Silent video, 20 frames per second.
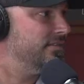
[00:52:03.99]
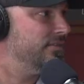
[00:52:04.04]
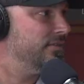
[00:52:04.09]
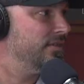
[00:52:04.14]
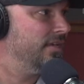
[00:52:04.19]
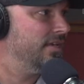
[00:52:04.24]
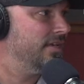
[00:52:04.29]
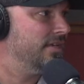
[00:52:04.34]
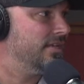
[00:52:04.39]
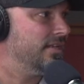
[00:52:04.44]
You
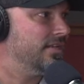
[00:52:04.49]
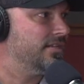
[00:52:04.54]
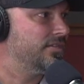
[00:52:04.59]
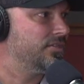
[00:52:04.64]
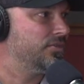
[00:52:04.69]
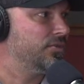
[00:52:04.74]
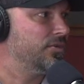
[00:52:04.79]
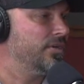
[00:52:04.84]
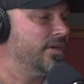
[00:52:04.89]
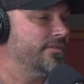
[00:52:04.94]
can't. They
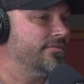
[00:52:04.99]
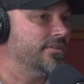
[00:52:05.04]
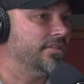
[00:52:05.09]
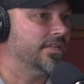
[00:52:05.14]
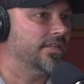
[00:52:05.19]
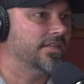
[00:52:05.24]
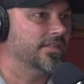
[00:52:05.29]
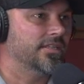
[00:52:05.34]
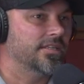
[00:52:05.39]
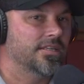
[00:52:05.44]
destroy
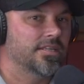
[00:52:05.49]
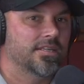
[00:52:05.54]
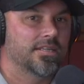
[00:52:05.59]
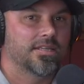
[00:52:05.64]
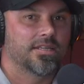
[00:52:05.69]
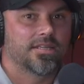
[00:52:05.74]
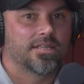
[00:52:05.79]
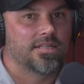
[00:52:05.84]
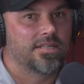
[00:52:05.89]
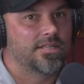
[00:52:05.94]
everything.
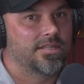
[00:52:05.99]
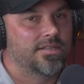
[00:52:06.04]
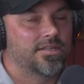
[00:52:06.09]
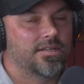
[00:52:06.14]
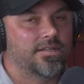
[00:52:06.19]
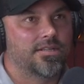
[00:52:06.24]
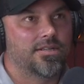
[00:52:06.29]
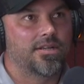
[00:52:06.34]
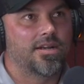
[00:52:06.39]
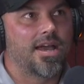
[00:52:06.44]

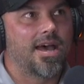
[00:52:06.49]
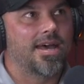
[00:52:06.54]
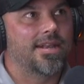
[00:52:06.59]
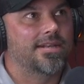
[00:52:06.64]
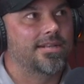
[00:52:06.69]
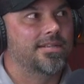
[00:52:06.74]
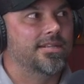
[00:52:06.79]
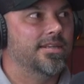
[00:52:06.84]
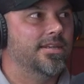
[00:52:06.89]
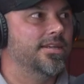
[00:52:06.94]
They're
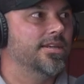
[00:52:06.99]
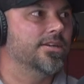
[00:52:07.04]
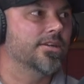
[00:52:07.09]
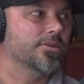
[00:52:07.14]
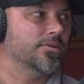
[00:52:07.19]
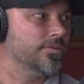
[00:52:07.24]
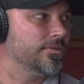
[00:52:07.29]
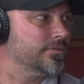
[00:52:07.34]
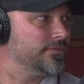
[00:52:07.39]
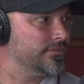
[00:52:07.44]
not
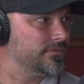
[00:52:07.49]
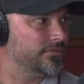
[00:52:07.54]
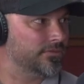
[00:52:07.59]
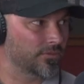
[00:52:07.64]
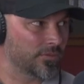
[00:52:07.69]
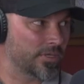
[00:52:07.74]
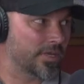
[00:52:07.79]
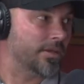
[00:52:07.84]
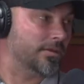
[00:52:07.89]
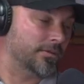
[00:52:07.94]
here
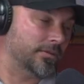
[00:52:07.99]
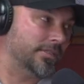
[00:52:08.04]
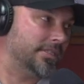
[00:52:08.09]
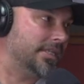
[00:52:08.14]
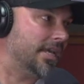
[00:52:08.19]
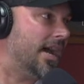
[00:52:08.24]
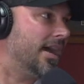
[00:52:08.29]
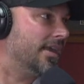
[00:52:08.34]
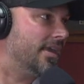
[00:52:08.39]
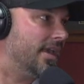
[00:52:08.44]
in
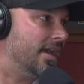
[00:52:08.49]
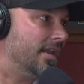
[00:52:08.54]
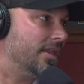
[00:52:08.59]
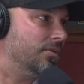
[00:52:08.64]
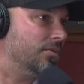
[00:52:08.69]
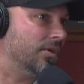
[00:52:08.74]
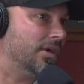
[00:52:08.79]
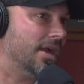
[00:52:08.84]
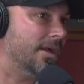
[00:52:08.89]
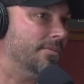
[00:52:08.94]
Scott
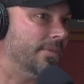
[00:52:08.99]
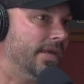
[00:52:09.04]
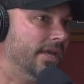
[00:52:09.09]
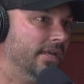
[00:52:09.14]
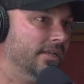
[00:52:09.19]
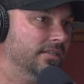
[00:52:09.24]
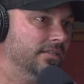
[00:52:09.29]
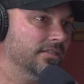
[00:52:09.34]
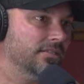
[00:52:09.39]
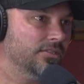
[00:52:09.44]
County where I'm
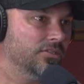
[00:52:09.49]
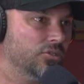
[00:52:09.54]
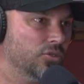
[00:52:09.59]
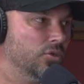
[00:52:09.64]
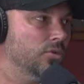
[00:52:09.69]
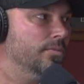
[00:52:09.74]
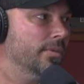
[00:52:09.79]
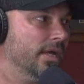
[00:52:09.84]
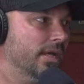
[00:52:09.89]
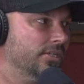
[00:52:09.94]
at
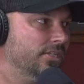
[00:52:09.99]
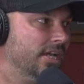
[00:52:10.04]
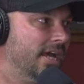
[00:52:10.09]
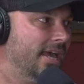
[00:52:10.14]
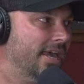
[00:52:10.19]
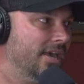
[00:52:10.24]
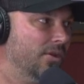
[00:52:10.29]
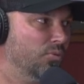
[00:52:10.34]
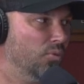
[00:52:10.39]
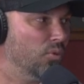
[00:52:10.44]
too much.
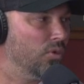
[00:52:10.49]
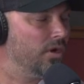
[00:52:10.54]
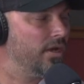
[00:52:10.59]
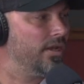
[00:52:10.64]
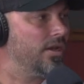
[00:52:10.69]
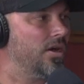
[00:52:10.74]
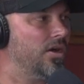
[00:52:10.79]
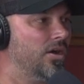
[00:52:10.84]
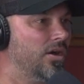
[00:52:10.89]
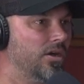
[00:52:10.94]
I had
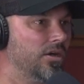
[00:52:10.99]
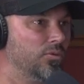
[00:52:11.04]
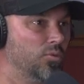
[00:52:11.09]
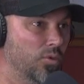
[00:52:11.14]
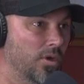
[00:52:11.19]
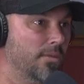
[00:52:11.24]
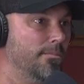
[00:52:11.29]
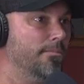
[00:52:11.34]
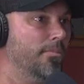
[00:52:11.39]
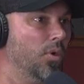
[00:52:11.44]

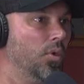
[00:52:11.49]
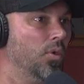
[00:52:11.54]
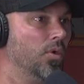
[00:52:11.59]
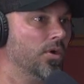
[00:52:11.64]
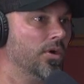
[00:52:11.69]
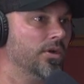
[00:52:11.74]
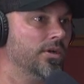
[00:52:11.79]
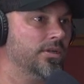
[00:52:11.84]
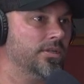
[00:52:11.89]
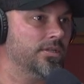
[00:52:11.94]
one
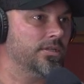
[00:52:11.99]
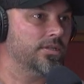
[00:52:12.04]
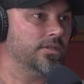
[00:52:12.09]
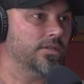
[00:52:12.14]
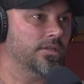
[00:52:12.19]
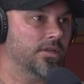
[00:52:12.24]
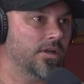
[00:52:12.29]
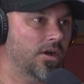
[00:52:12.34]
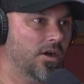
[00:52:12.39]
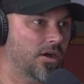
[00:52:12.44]
boar
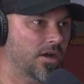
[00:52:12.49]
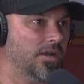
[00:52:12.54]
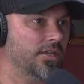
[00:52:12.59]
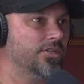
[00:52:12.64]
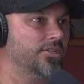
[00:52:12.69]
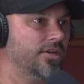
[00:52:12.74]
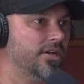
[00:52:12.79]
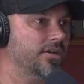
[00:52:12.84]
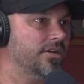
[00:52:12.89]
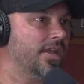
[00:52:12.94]
on
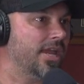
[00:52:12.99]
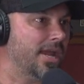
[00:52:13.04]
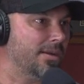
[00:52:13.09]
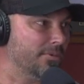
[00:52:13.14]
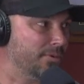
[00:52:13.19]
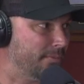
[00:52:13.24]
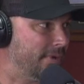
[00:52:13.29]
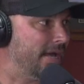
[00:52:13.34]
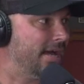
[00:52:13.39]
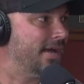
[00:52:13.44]
a trail
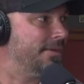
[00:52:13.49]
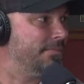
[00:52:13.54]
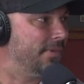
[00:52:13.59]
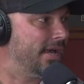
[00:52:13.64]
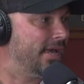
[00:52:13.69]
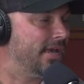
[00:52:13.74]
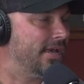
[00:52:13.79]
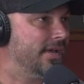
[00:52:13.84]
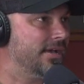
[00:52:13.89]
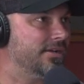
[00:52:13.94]
camera behind
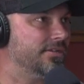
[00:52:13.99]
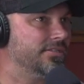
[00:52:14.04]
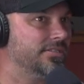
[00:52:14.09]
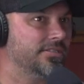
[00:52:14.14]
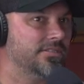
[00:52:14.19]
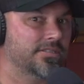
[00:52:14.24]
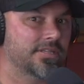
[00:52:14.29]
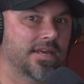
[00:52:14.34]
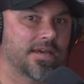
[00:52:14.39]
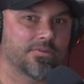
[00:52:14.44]
my
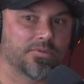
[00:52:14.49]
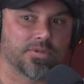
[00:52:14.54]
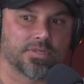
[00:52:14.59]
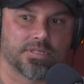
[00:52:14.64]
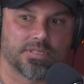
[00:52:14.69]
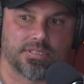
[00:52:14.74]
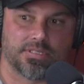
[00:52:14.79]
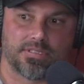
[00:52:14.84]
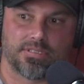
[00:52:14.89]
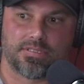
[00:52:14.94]
house. That
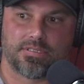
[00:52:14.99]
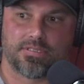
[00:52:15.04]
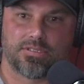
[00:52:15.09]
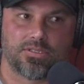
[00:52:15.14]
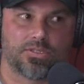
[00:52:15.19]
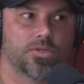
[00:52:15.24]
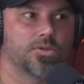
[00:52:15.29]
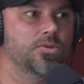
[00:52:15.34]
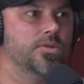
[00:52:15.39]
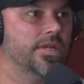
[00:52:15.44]
was
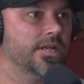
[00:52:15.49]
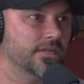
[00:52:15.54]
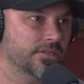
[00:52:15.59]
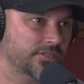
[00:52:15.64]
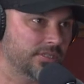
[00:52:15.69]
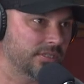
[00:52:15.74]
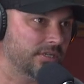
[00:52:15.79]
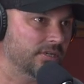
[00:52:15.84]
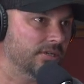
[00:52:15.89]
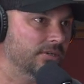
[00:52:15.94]
2
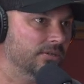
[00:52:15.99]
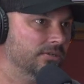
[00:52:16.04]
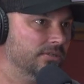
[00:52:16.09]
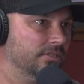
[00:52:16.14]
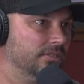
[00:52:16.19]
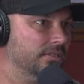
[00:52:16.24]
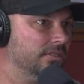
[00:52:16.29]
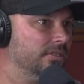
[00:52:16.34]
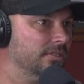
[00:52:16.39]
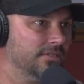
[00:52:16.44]
years ago,
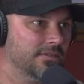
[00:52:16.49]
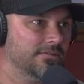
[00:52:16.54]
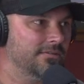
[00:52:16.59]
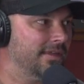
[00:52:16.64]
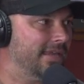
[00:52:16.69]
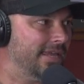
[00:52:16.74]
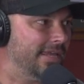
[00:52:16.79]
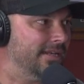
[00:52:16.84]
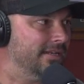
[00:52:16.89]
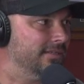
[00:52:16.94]

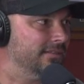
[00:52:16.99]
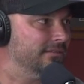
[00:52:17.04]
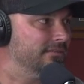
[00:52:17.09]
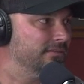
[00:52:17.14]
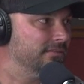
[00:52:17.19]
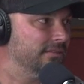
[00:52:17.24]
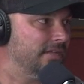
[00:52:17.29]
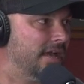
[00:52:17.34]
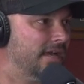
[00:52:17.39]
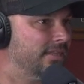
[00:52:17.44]
and
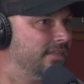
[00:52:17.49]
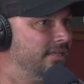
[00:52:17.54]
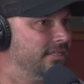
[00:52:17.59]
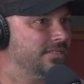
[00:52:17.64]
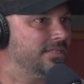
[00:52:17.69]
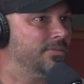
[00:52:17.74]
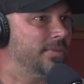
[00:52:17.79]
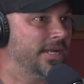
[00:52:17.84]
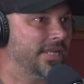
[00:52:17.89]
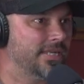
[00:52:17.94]
I
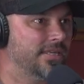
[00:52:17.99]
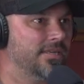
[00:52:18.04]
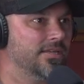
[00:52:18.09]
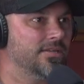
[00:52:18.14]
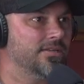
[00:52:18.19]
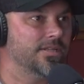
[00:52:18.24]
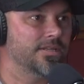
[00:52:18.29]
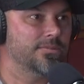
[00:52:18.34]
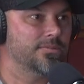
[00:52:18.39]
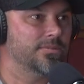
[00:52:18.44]
think somebody killed him.